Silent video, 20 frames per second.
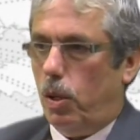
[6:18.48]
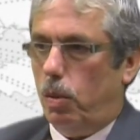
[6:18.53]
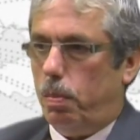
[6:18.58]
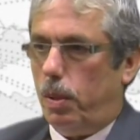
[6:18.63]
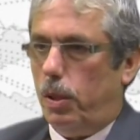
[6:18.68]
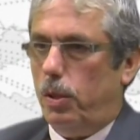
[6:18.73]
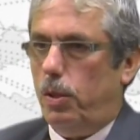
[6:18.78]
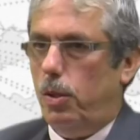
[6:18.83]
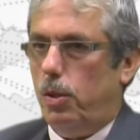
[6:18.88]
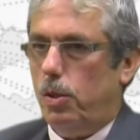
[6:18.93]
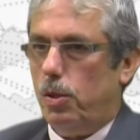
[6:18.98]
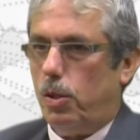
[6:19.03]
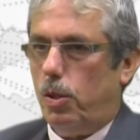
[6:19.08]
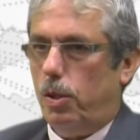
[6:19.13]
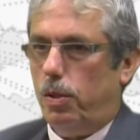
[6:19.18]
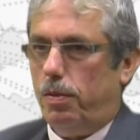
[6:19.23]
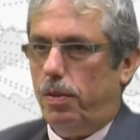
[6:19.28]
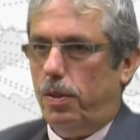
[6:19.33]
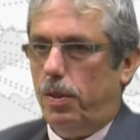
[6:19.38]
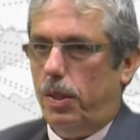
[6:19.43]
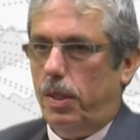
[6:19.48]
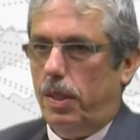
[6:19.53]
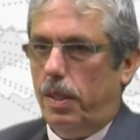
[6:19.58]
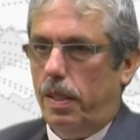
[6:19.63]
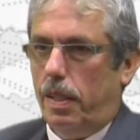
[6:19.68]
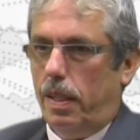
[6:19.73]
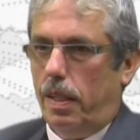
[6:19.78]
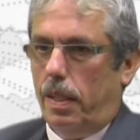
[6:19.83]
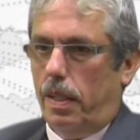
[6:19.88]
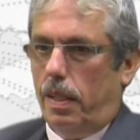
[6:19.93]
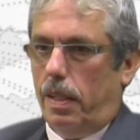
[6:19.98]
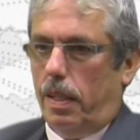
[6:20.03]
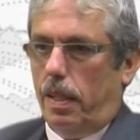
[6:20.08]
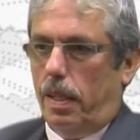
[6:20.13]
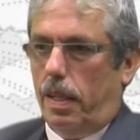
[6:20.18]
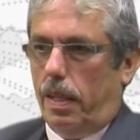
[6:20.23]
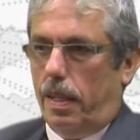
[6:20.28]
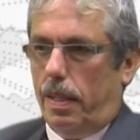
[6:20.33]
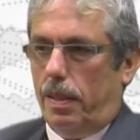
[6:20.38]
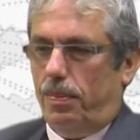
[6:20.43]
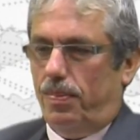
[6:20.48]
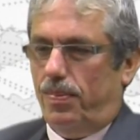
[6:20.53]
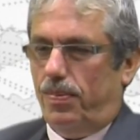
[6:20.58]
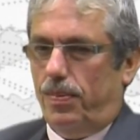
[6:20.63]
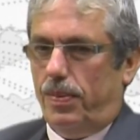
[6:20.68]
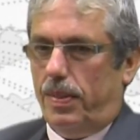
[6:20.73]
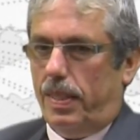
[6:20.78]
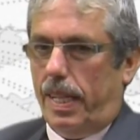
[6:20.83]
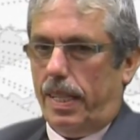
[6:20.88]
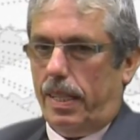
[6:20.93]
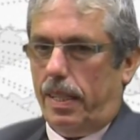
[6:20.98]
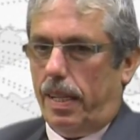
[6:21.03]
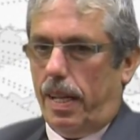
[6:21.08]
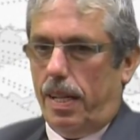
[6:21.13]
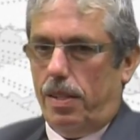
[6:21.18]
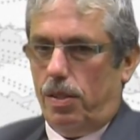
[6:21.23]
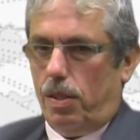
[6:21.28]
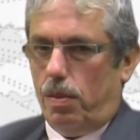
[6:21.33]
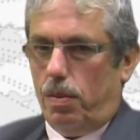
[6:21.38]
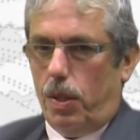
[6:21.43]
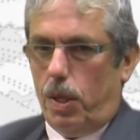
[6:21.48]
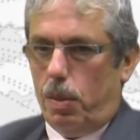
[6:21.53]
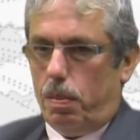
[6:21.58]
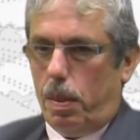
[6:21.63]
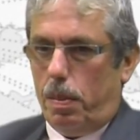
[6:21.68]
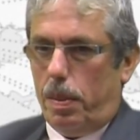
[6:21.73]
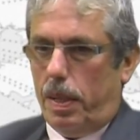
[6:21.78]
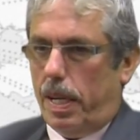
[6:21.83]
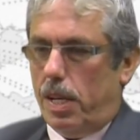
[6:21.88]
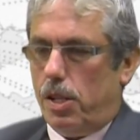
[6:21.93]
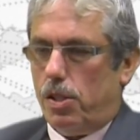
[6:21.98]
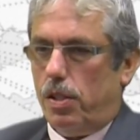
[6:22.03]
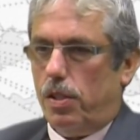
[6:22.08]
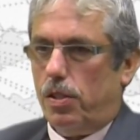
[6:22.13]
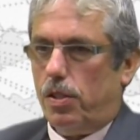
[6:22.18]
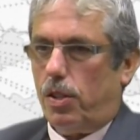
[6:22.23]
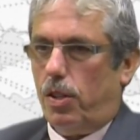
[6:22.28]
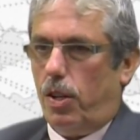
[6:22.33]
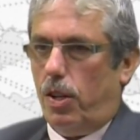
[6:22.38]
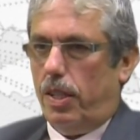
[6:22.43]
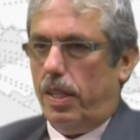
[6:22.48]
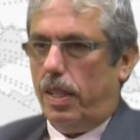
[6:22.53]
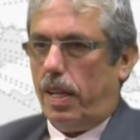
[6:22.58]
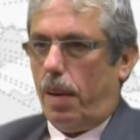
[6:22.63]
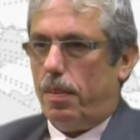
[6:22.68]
produce good food, and the world population is growing.